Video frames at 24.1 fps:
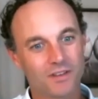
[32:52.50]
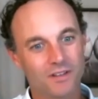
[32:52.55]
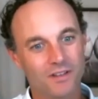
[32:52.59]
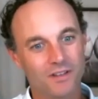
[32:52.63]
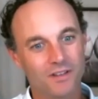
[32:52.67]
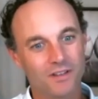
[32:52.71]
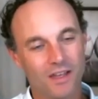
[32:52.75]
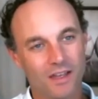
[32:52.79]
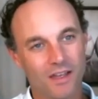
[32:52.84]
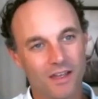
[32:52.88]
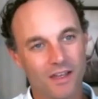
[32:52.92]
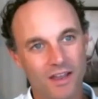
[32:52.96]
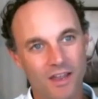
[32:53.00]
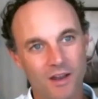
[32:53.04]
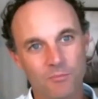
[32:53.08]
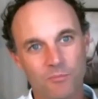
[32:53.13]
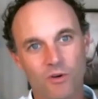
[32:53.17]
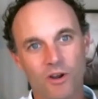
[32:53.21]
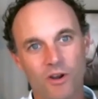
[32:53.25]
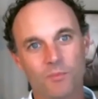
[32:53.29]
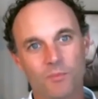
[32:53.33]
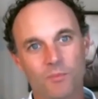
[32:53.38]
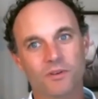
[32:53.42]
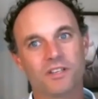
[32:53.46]

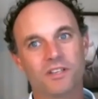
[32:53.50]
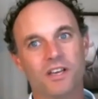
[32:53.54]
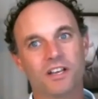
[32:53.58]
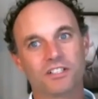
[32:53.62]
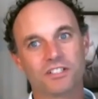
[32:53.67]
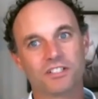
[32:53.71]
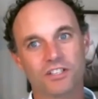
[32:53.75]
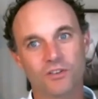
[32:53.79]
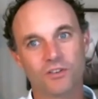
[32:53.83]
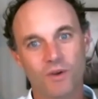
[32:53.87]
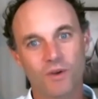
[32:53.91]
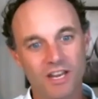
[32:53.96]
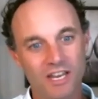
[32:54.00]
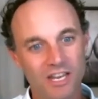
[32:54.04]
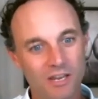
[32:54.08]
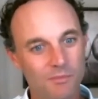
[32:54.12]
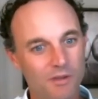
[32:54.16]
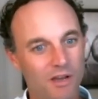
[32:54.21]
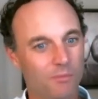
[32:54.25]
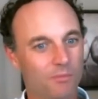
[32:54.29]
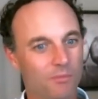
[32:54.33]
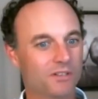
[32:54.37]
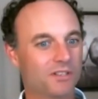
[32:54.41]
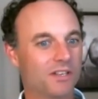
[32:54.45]
endpoint protection, the right
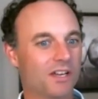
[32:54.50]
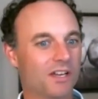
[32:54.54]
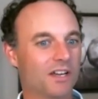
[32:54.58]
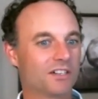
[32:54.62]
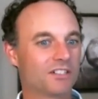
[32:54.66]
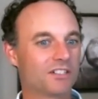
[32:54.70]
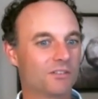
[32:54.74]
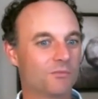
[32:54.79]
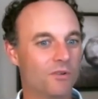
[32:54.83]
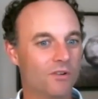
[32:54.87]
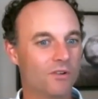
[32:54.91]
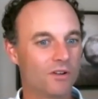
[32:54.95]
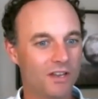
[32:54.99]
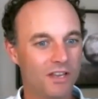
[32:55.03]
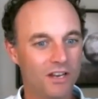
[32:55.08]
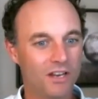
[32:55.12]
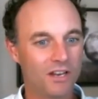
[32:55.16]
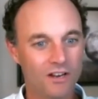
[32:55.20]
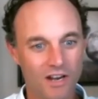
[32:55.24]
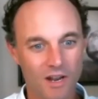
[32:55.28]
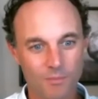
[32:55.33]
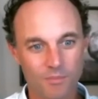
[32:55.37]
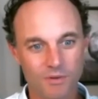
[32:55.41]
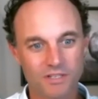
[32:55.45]
email protection, the more
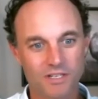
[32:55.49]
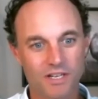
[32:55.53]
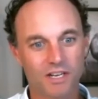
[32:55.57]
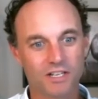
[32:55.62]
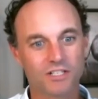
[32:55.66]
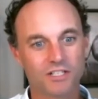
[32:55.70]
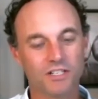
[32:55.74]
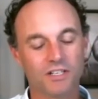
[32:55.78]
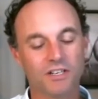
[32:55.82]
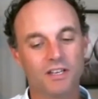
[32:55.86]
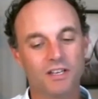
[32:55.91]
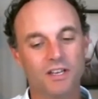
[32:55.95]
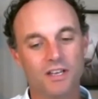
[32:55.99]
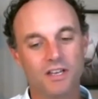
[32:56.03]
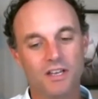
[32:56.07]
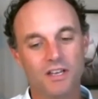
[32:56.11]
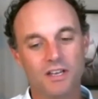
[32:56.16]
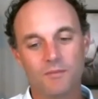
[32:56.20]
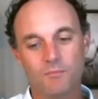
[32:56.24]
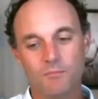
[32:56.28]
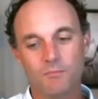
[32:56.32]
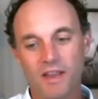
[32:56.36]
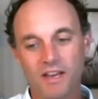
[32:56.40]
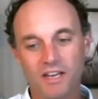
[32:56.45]
internet protection,
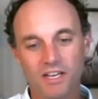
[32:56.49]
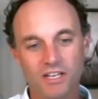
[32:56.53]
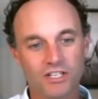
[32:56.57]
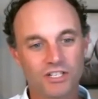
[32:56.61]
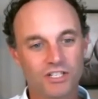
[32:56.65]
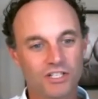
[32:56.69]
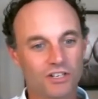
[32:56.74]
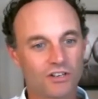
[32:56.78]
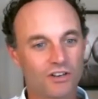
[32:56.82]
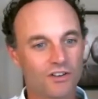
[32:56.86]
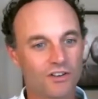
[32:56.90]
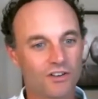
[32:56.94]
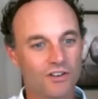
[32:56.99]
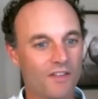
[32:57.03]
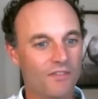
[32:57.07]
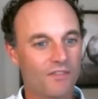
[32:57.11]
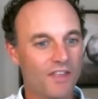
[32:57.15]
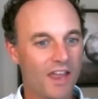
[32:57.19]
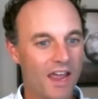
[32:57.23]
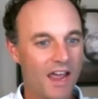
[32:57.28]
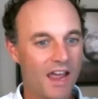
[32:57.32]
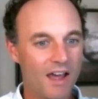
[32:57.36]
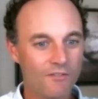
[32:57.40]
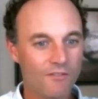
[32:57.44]
making sure that they
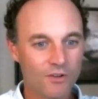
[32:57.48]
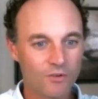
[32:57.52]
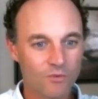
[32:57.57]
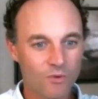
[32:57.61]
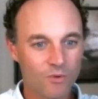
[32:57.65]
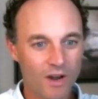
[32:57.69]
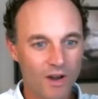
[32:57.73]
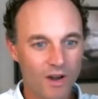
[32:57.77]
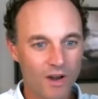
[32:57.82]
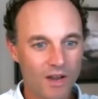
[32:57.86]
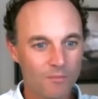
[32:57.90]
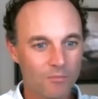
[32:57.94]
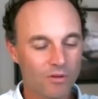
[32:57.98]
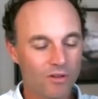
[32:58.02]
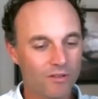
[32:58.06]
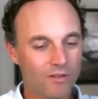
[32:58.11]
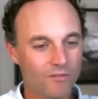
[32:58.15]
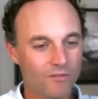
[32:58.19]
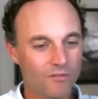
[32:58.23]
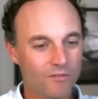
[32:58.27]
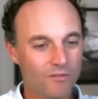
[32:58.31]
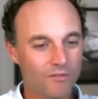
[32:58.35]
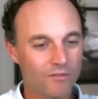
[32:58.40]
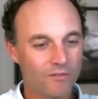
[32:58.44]
have the right,
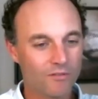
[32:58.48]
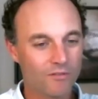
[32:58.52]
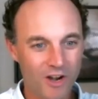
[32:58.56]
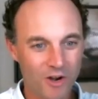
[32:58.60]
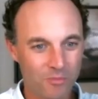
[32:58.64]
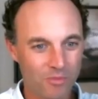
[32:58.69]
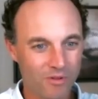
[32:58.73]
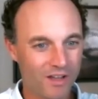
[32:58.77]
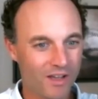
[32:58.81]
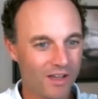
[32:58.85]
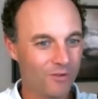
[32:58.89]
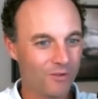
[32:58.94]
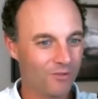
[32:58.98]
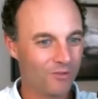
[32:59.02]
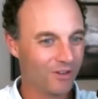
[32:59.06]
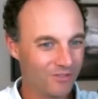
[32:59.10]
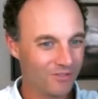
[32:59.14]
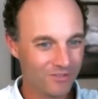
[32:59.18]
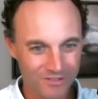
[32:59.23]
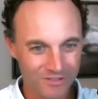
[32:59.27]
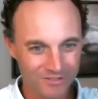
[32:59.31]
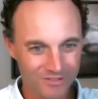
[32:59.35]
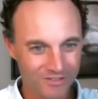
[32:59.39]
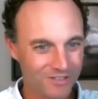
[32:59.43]
fire plan.
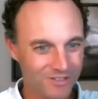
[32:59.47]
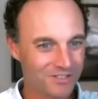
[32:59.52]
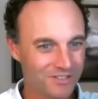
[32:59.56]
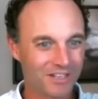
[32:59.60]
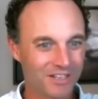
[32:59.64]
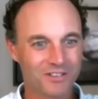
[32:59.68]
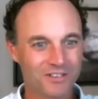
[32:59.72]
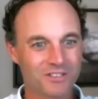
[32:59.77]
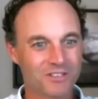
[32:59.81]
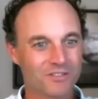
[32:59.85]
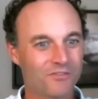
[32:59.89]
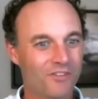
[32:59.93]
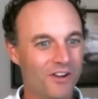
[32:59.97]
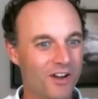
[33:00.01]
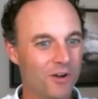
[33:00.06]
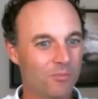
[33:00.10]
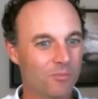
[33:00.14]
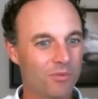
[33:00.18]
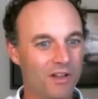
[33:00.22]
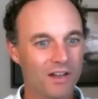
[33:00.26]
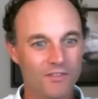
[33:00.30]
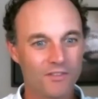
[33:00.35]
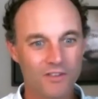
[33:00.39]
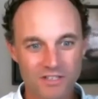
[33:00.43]
Just like there's a fire
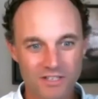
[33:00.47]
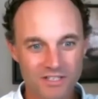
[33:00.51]
plan, there's a